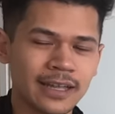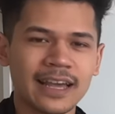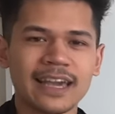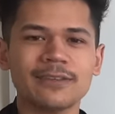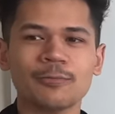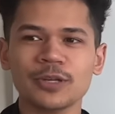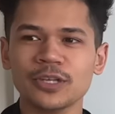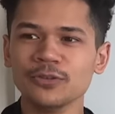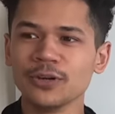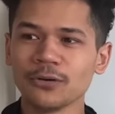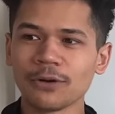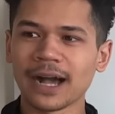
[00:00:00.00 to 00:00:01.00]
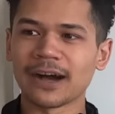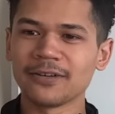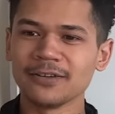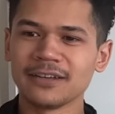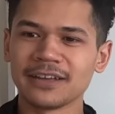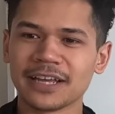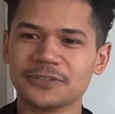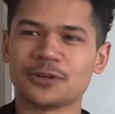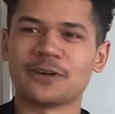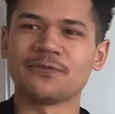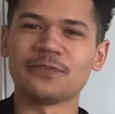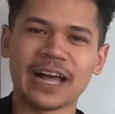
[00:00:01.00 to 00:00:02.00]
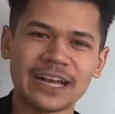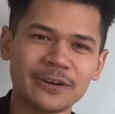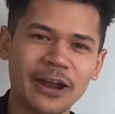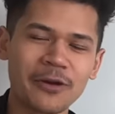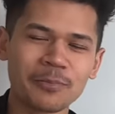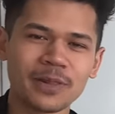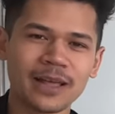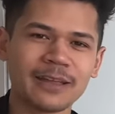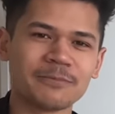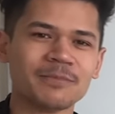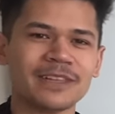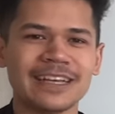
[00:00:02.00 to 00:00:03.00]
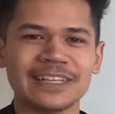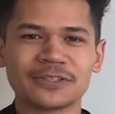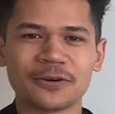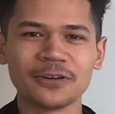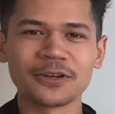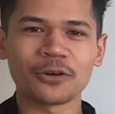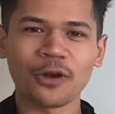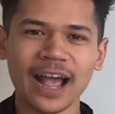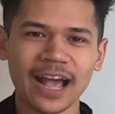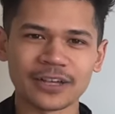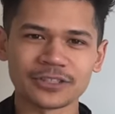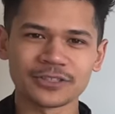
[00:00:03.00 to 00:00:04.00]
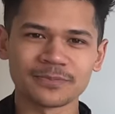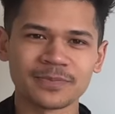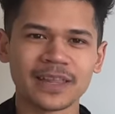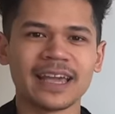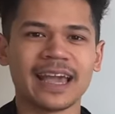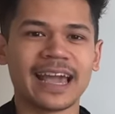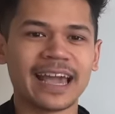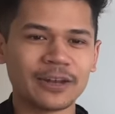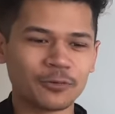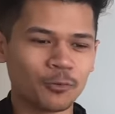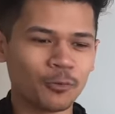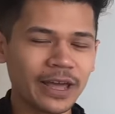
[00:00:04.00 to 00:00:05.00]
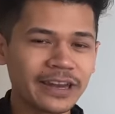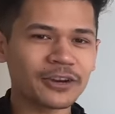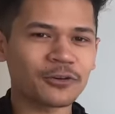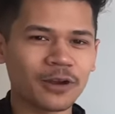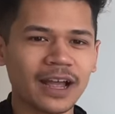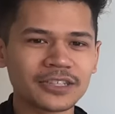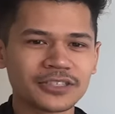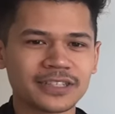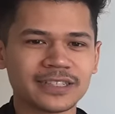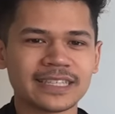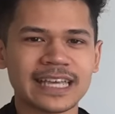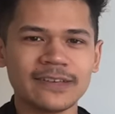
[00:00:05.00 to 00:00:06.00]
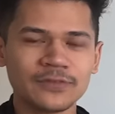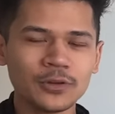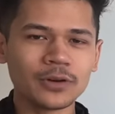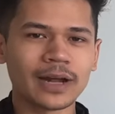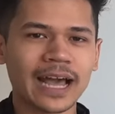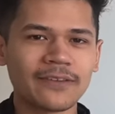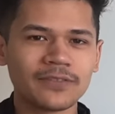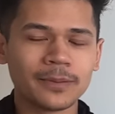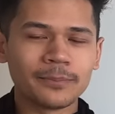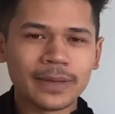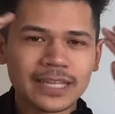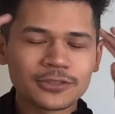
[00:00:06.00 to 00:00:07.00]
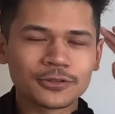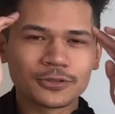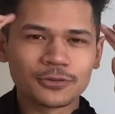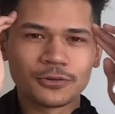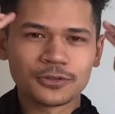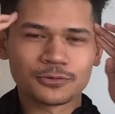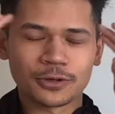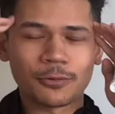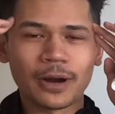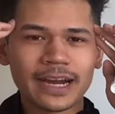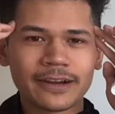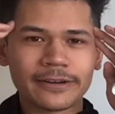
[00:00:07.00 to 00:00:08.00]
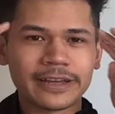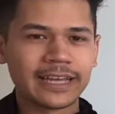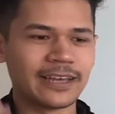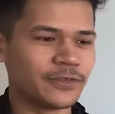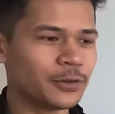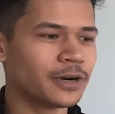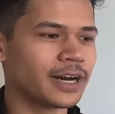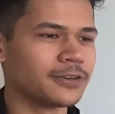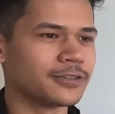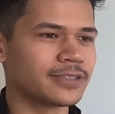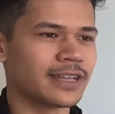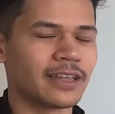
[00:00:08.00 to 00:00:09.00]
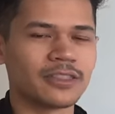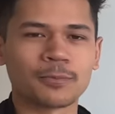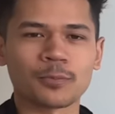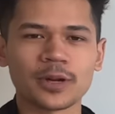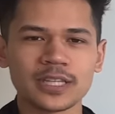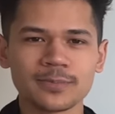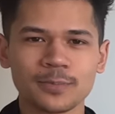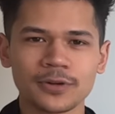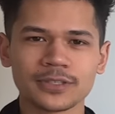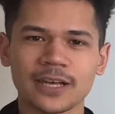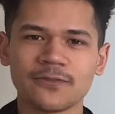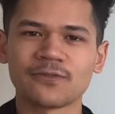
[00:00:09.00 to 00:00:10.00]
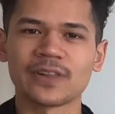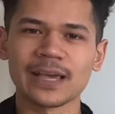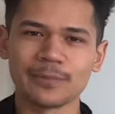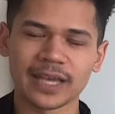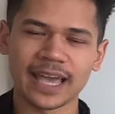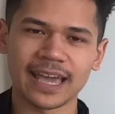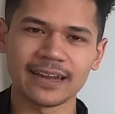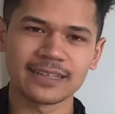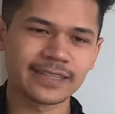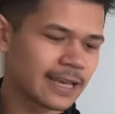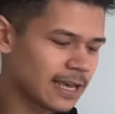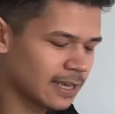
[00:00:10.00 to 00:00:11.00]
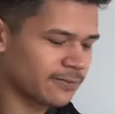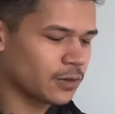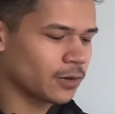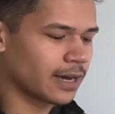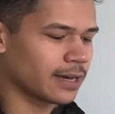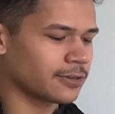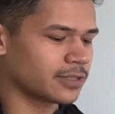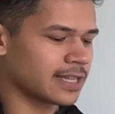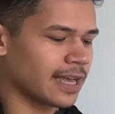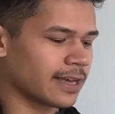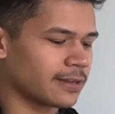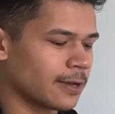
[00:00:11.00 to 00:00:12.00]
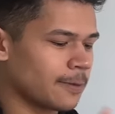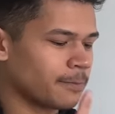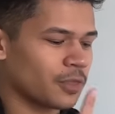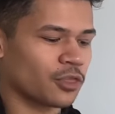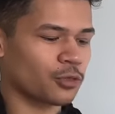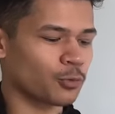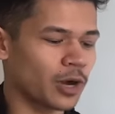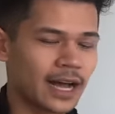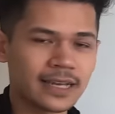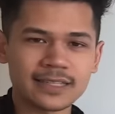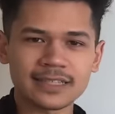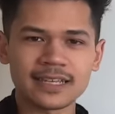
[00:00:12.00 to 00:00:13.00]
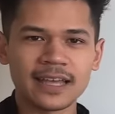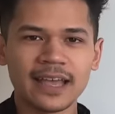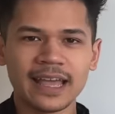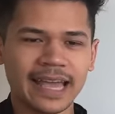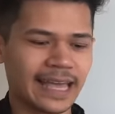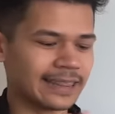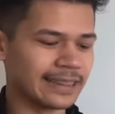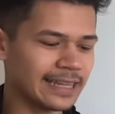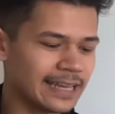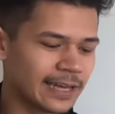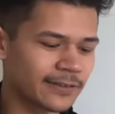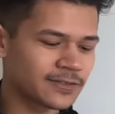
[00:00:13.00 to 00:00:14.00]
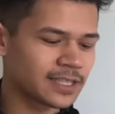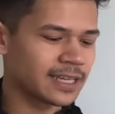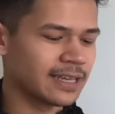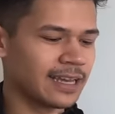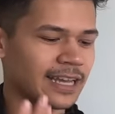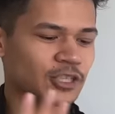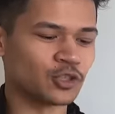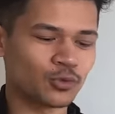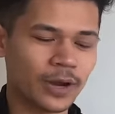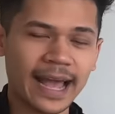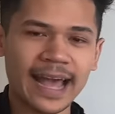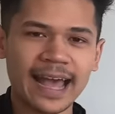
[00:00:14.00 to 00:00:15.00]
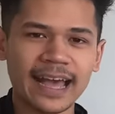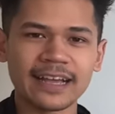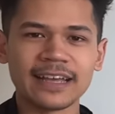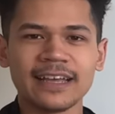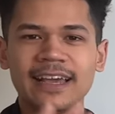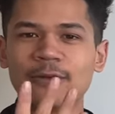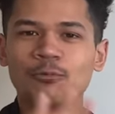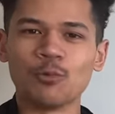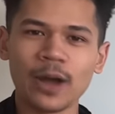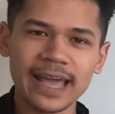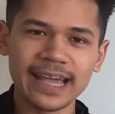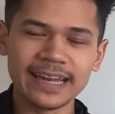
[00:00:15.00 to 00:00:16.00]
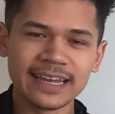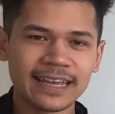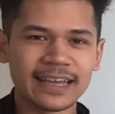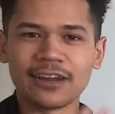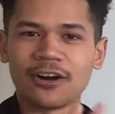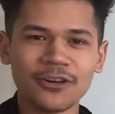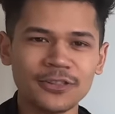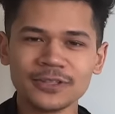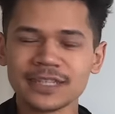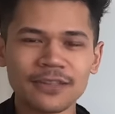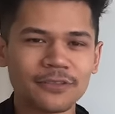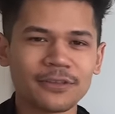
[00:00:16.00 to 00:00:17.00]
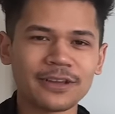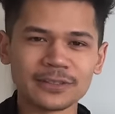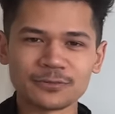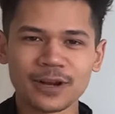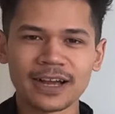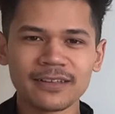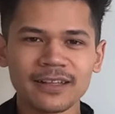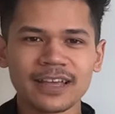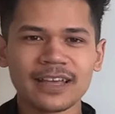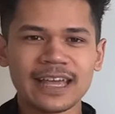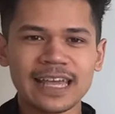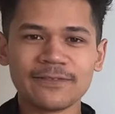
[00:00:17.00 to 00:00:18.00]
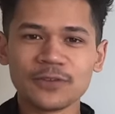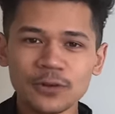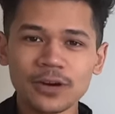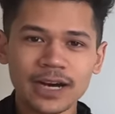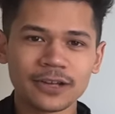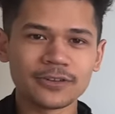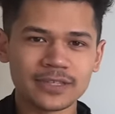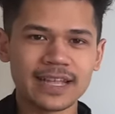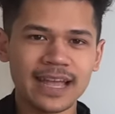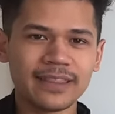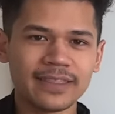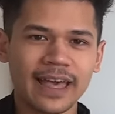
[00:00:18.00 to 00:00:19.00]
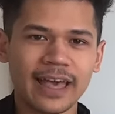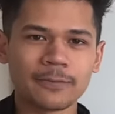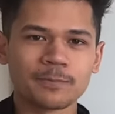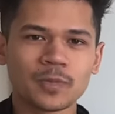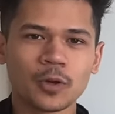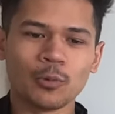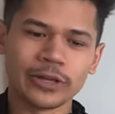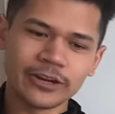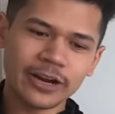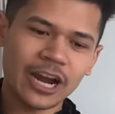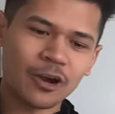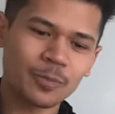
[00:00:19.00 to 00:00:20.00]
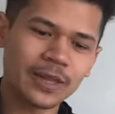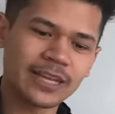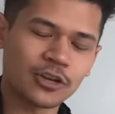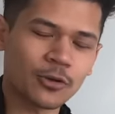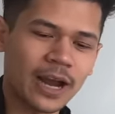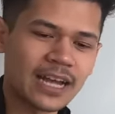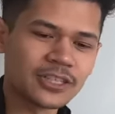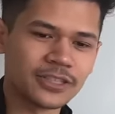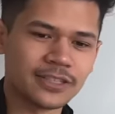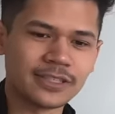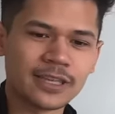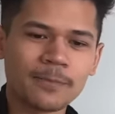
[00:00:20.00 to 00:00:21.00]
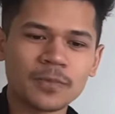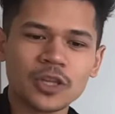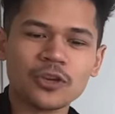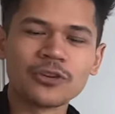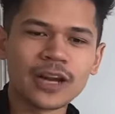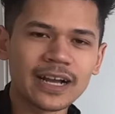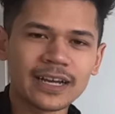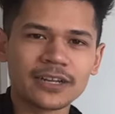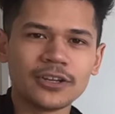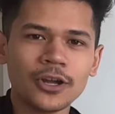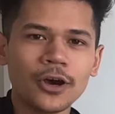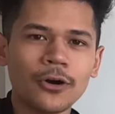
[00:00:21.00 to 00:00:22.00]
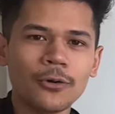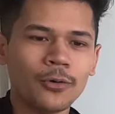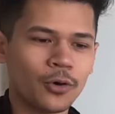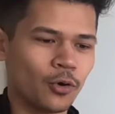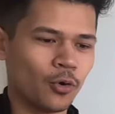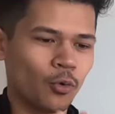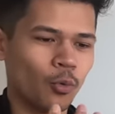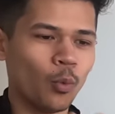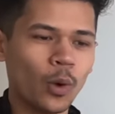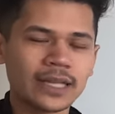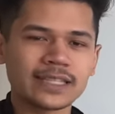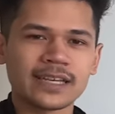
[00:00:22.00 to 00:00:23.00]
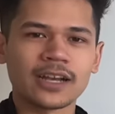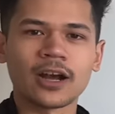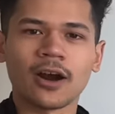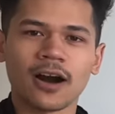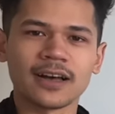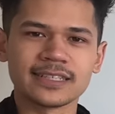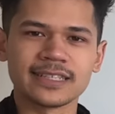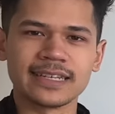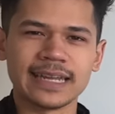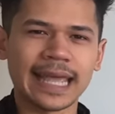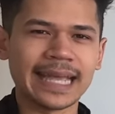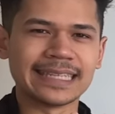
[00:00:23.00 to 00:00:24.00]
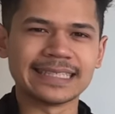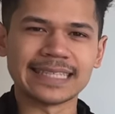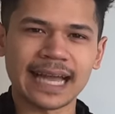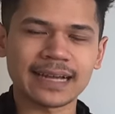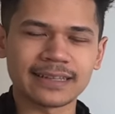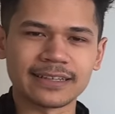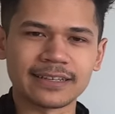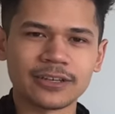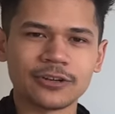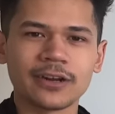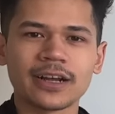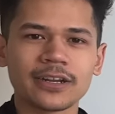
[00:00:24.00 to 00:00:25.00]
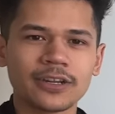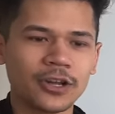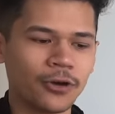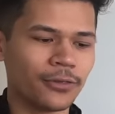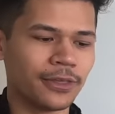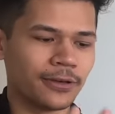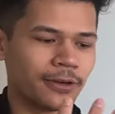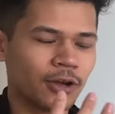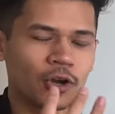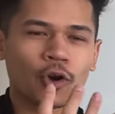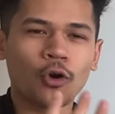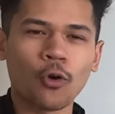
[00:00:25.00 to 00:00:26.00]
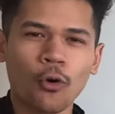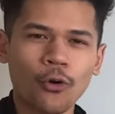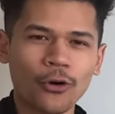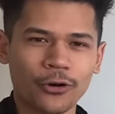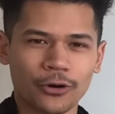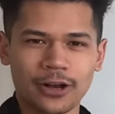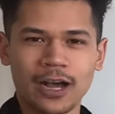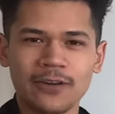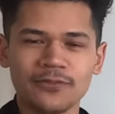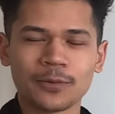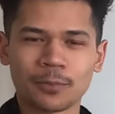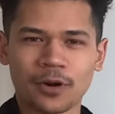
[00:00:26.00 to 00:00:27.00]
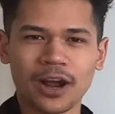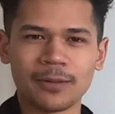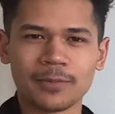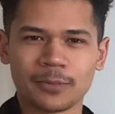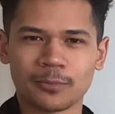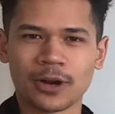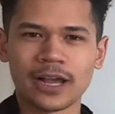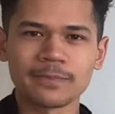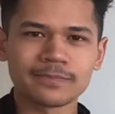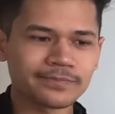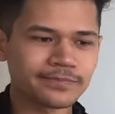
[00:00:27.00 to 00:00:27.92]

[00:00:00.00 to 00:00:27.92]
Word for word: And then when you go out and try to fly your airplane, it's going to crash. And when it crashes, if you don't have the mental tools required, if you don't understand the principles of flight mechanics, if you don't understand thrust and lift and drag and weight and all those other things, right? if you don't understand that, when your airplane crashes, you're not gonna know what caused it exactly. You're not gonna know the core of the problem, right?